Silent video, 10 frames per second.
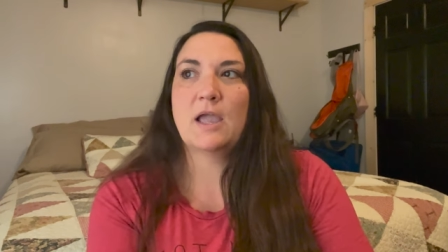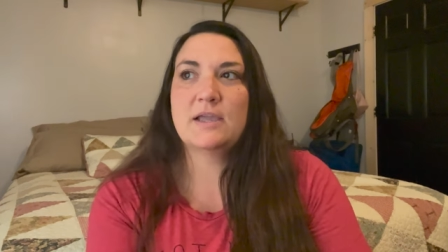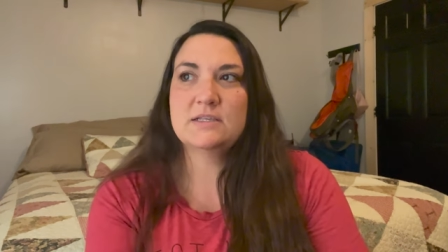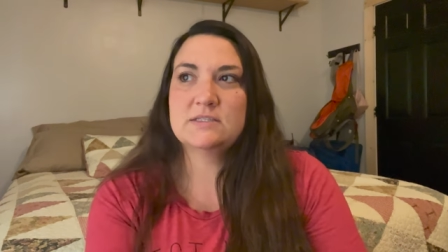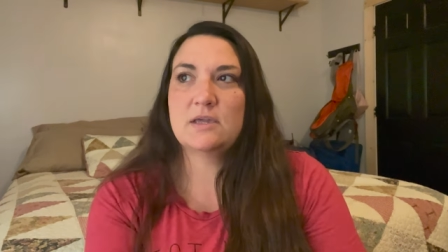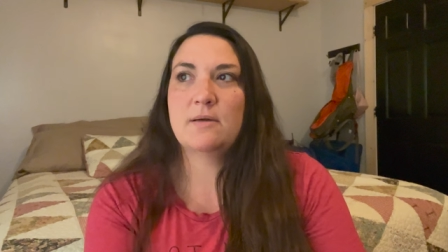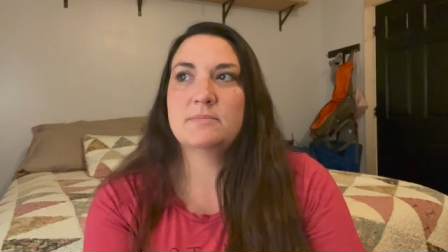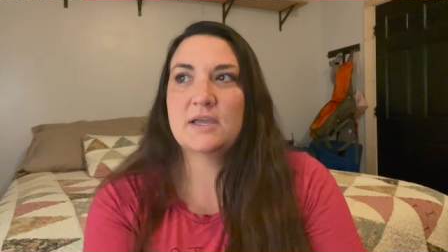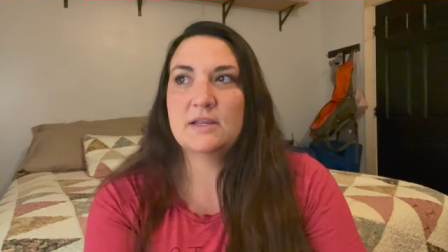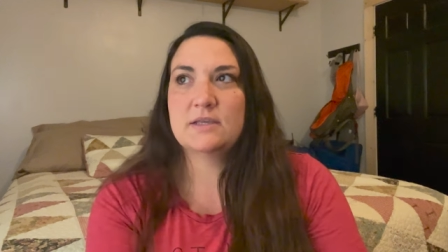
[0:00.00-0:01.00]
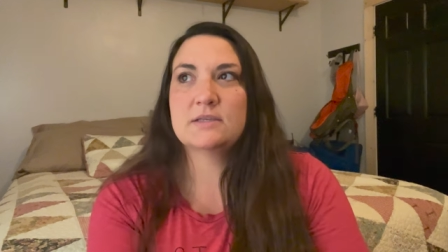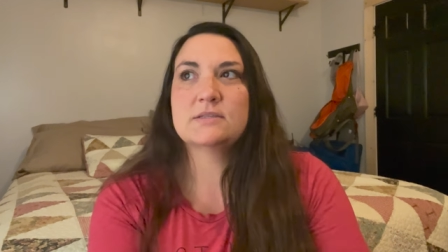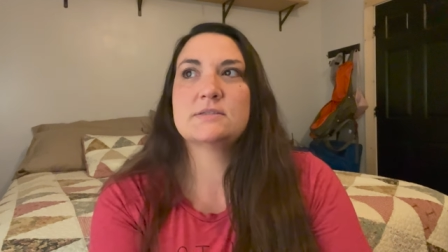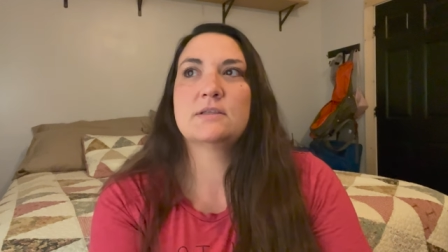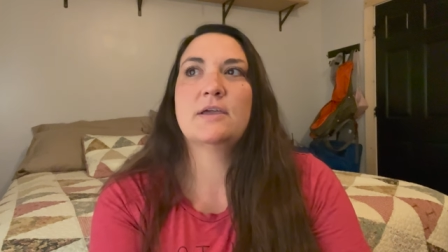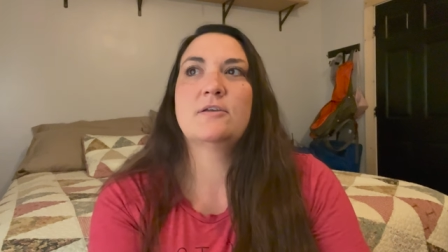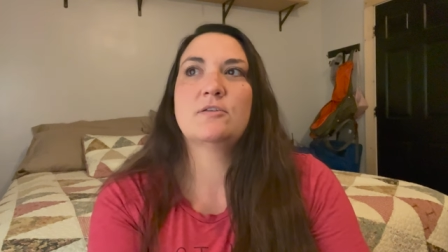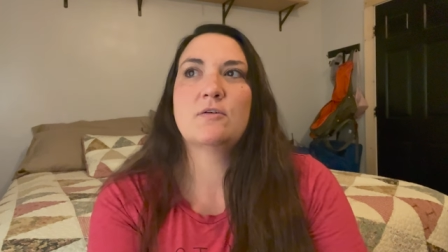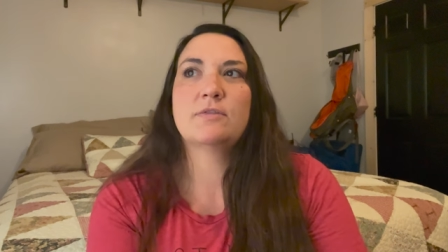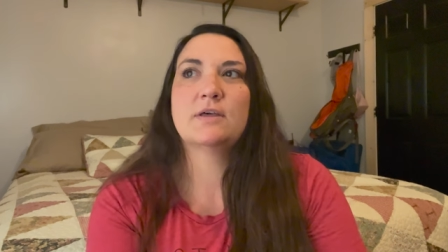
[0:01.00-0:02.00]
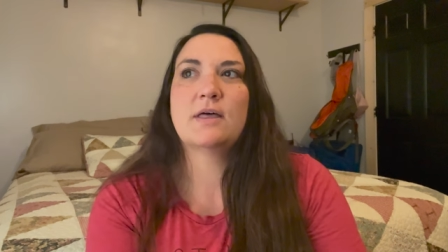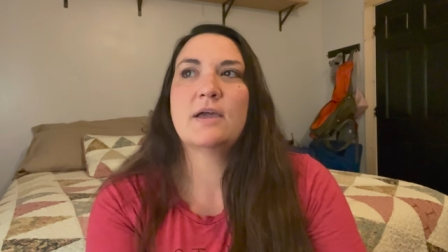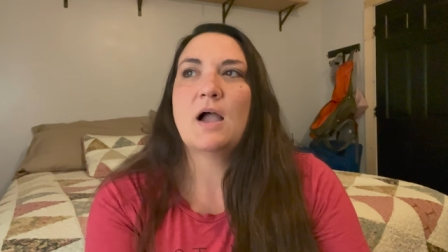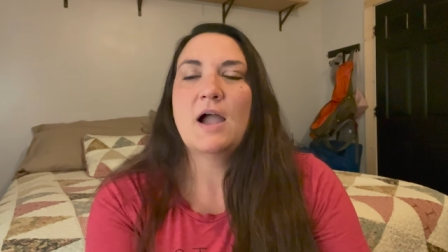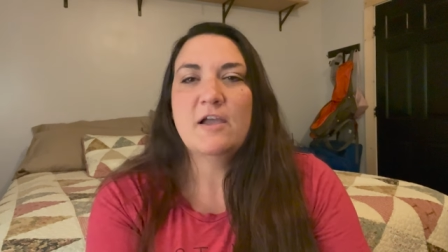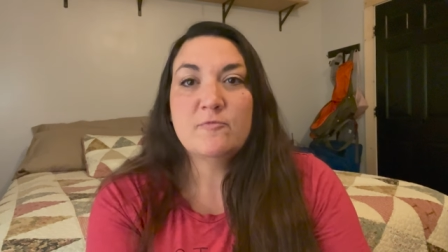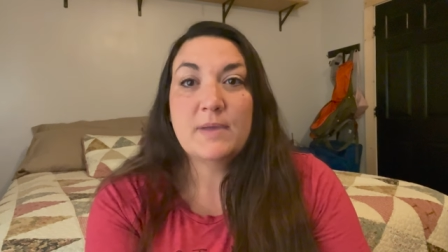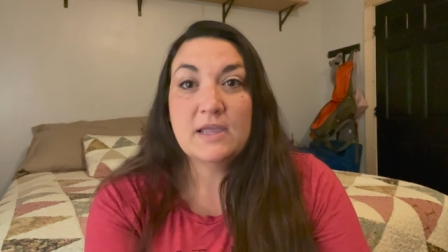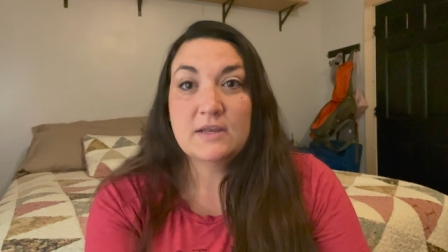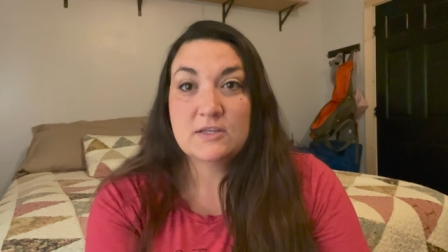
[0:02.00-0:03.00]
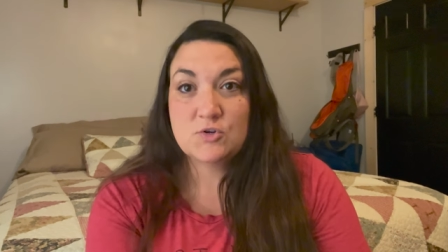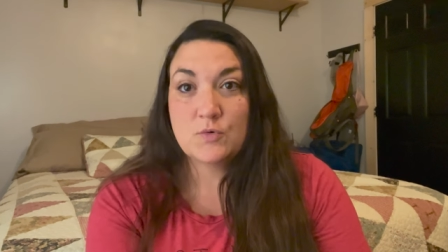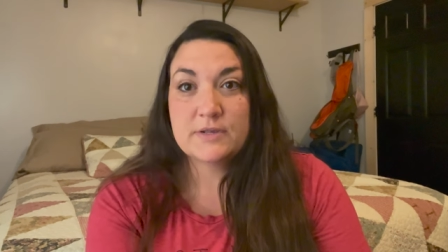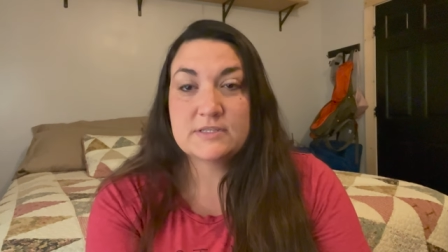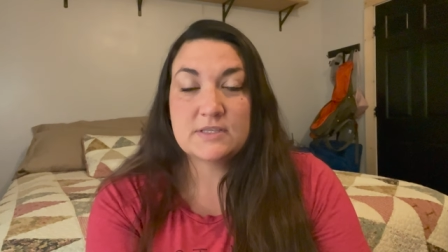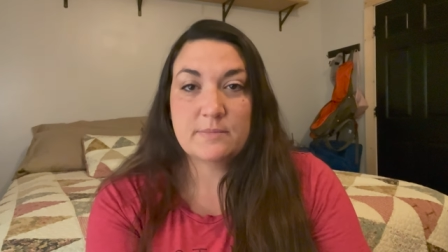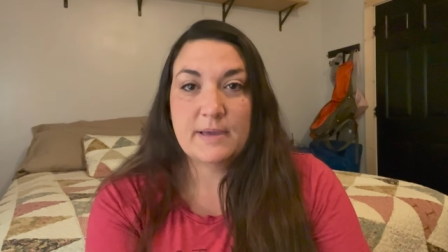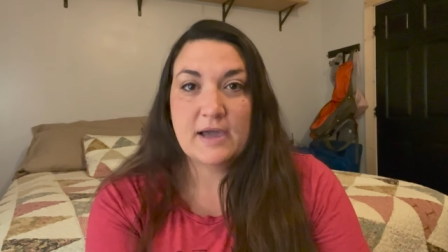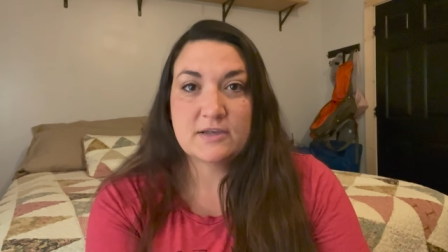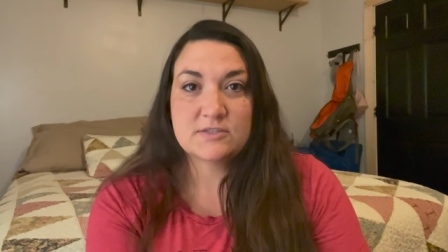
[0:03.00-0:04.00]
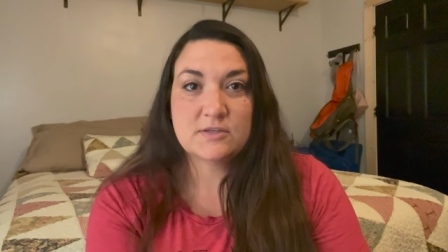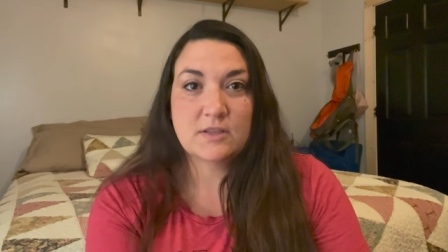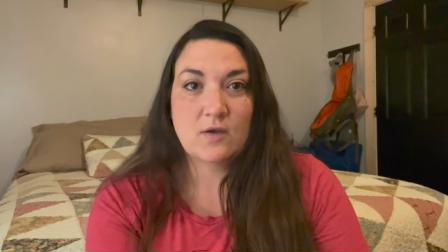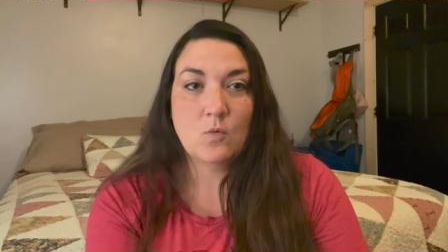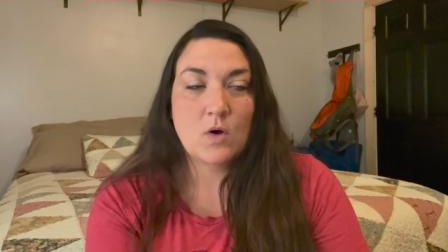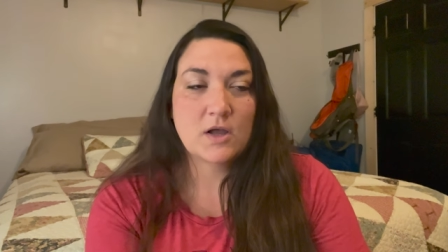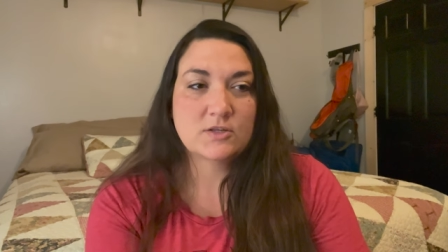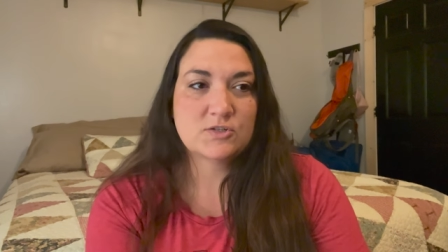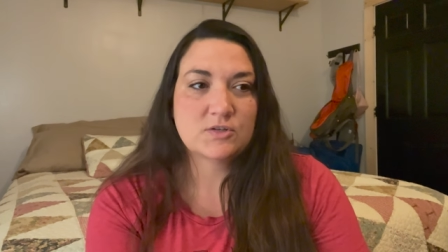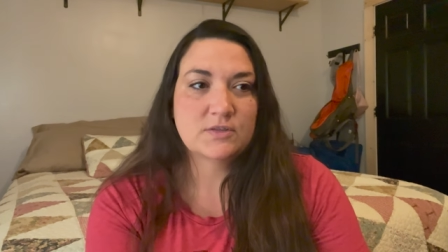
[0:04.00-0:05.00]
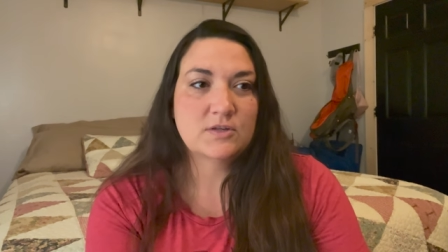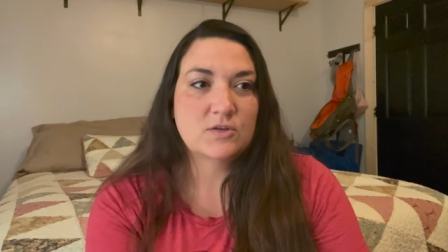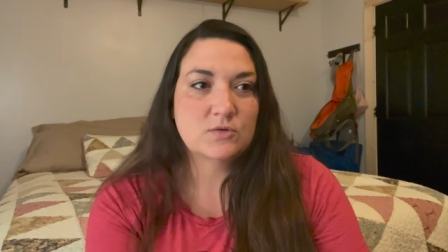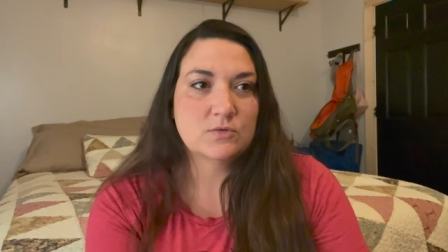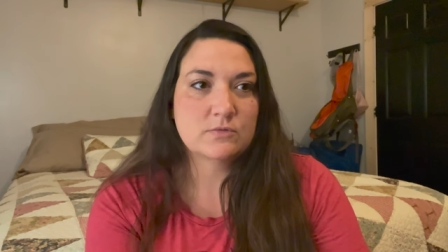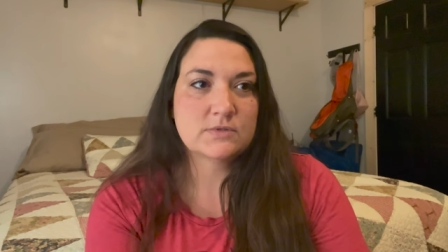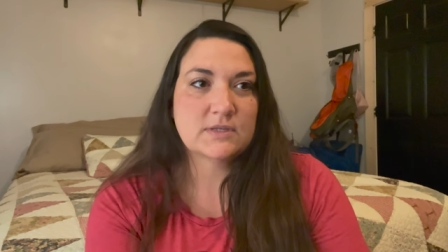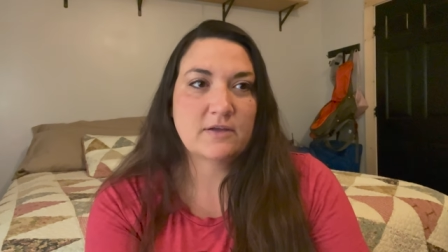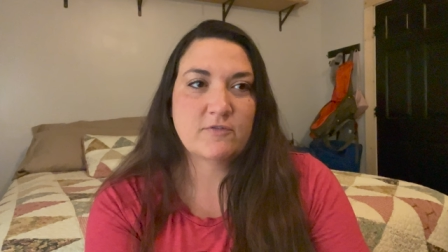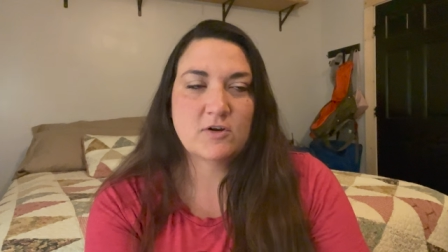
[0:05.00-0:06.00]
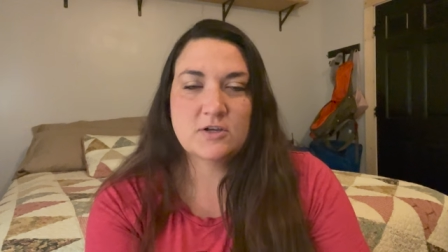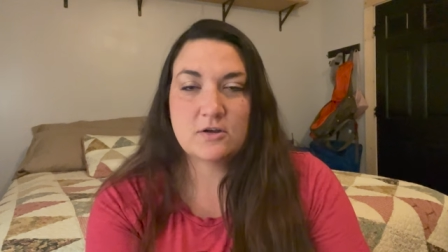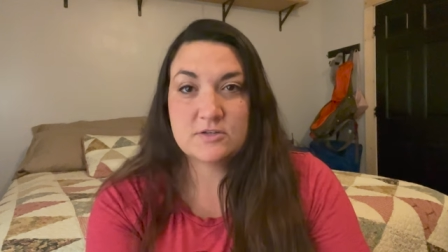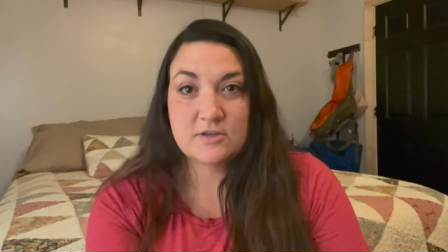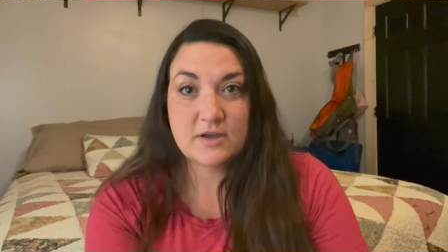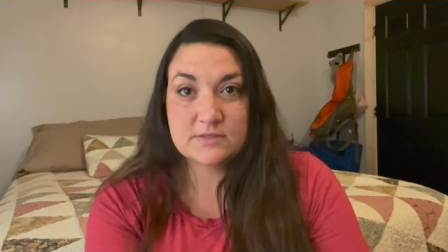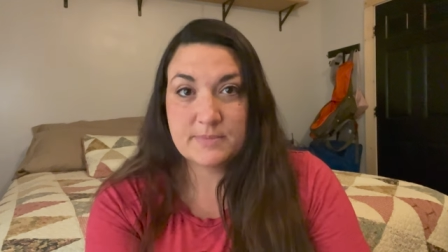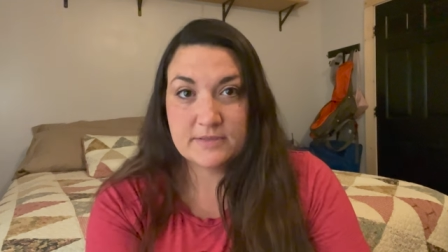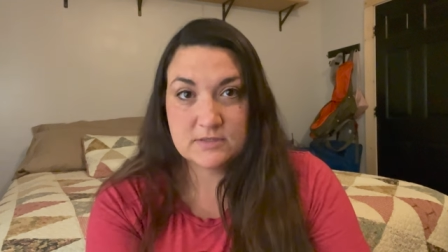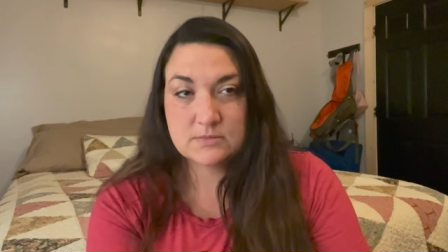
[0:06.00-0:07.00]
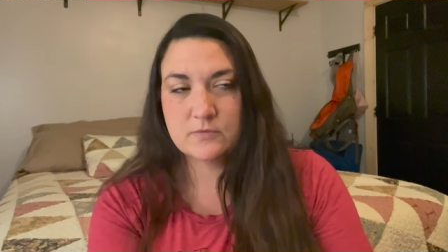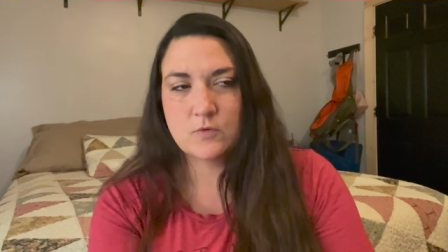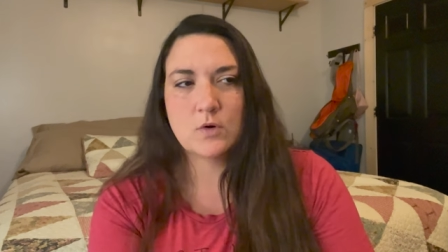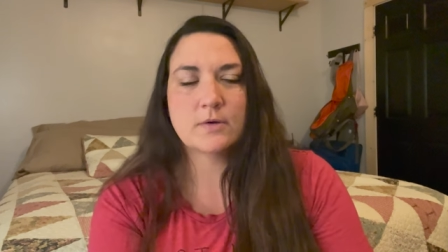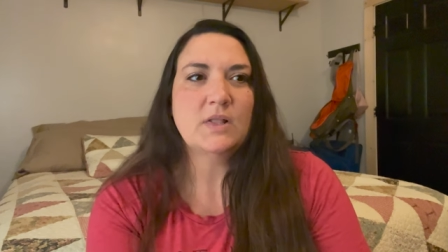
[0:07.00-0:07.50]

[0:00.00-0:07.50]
I guess the update is to let you know that like I have made a choice in the past to like watch the news and I've already talked to you guys about this before.